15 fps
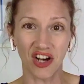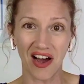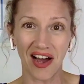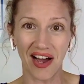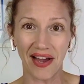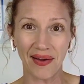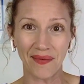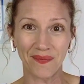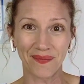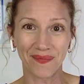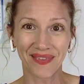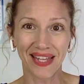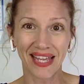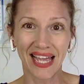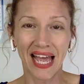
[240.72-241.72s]
time.
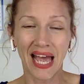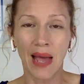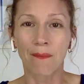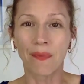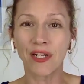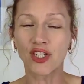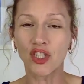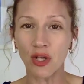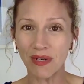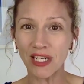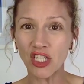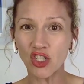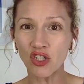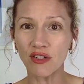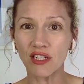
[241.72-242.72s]
But so many
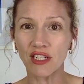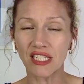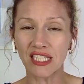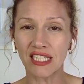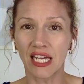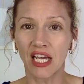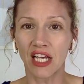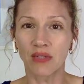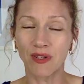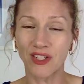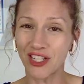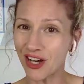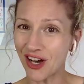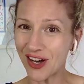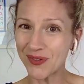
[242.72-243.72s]
students, especially
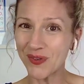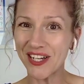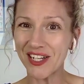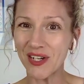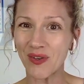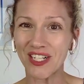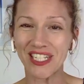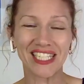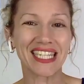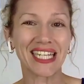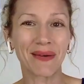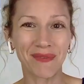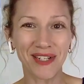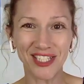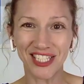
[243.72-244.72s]
the hardworking ones and the
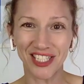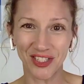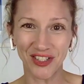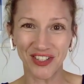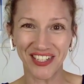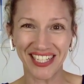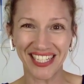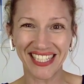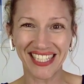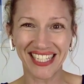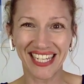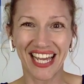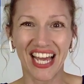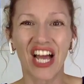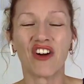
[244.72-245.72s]
ambitious students,
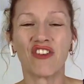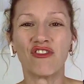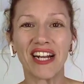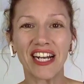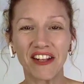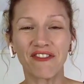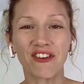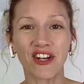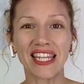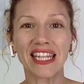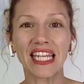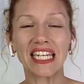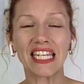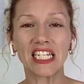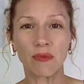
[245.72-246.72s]
really feel like they
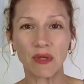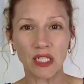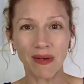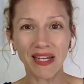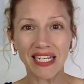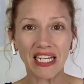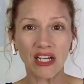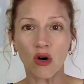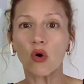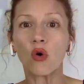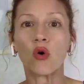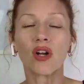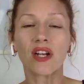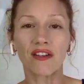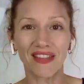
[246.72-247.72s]
need to be spending
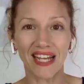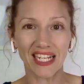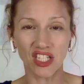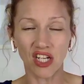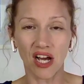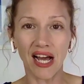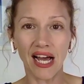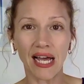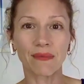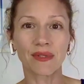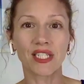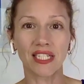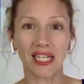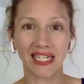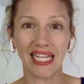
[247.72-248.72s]
all of that time
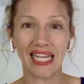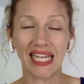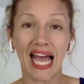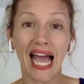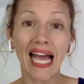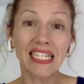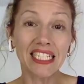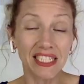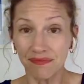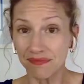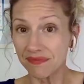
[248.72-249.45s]
studying. And